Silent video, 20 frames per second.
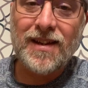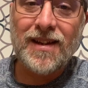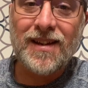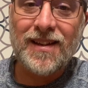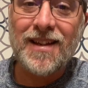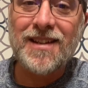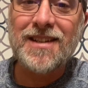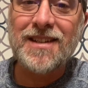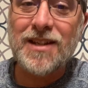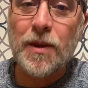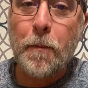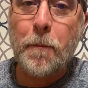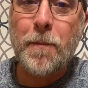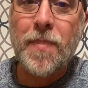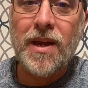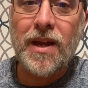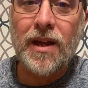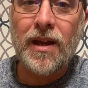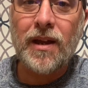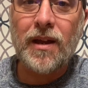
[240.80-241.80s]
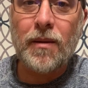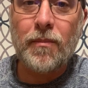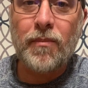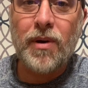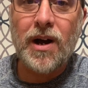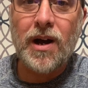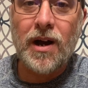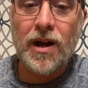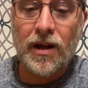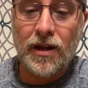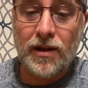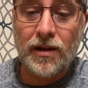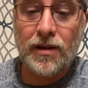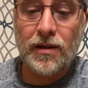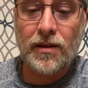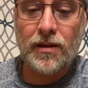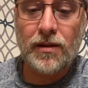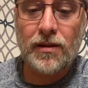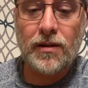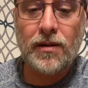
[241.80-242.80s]
This is a big pod,
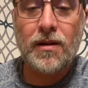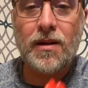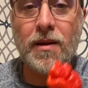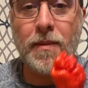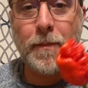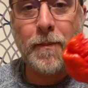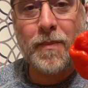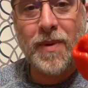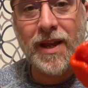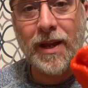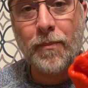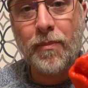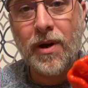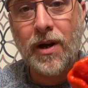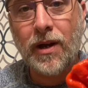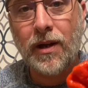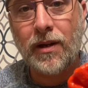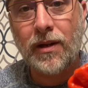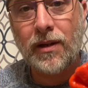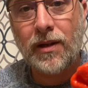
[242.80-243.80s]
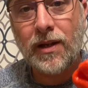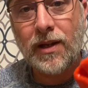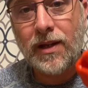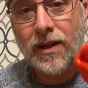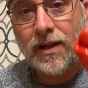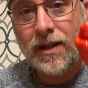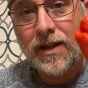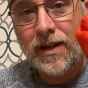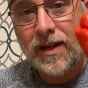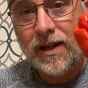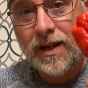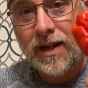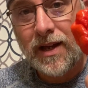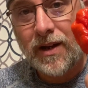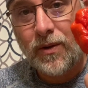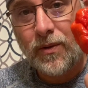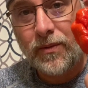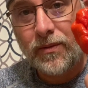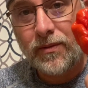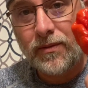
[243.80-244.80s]
big pod. I
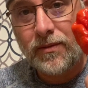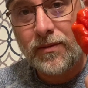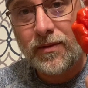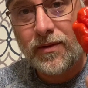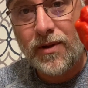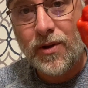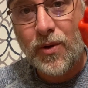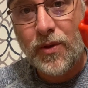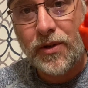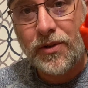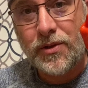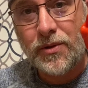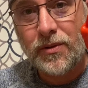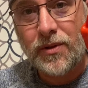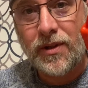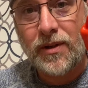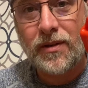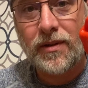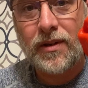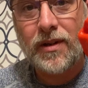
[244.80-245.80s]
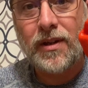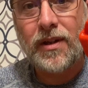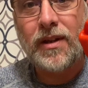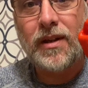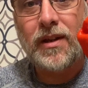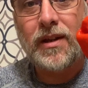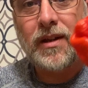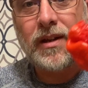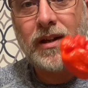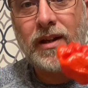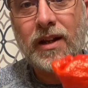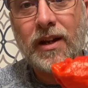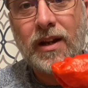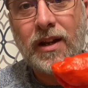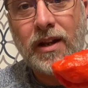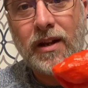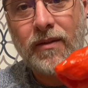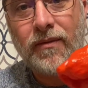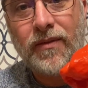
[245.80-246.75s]
don't know that you can, in a